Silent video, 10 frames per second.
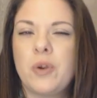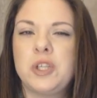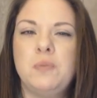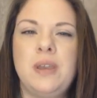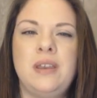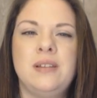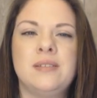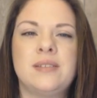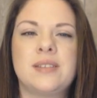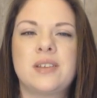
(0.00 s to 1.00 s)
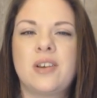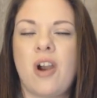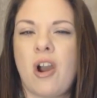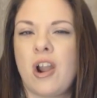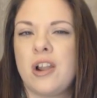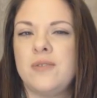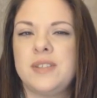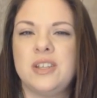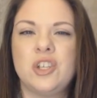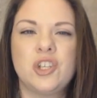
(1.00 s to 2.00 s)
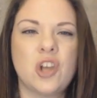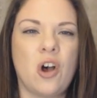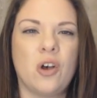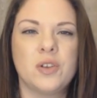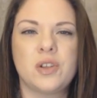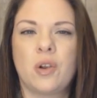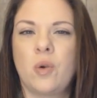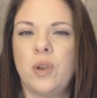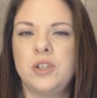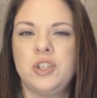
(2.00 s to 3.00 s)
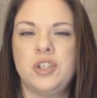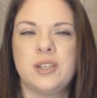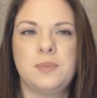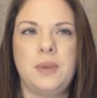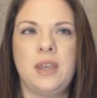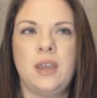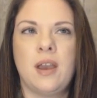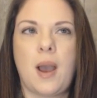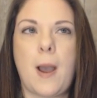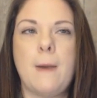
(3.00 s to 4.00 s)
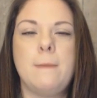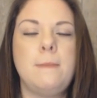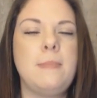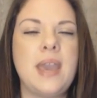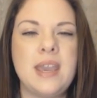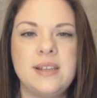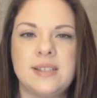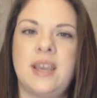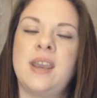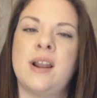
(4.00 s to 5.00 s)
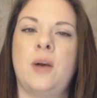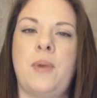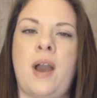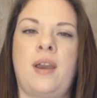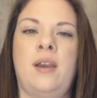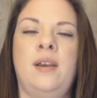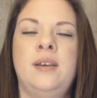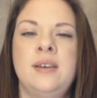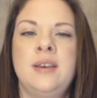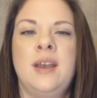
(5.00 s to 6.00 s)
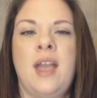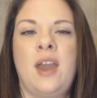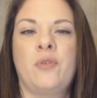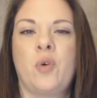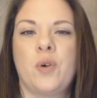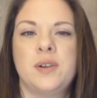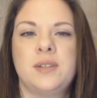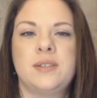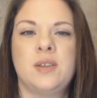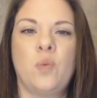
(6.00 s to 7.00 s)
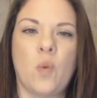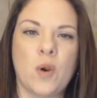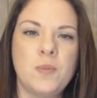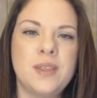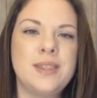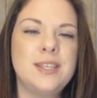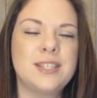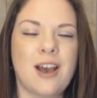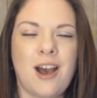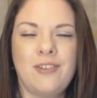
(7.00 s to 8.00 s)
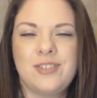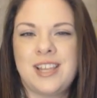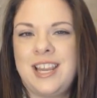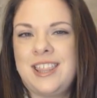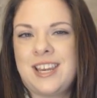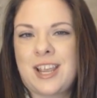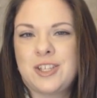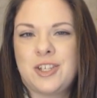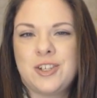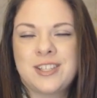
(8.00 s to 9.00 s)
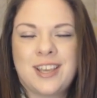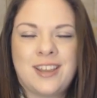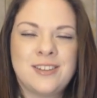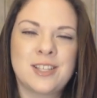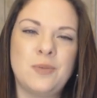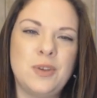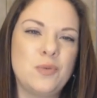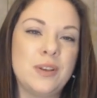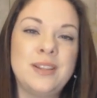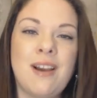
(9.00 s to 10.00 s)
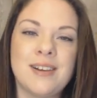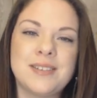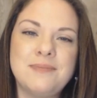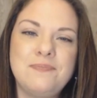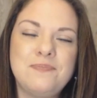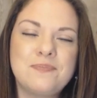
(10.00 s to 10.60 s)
which means scarves and shawls are going to just be amazing in alpaca. And of course, the warmth and the soft, anything next to your skin is going to be really awesome.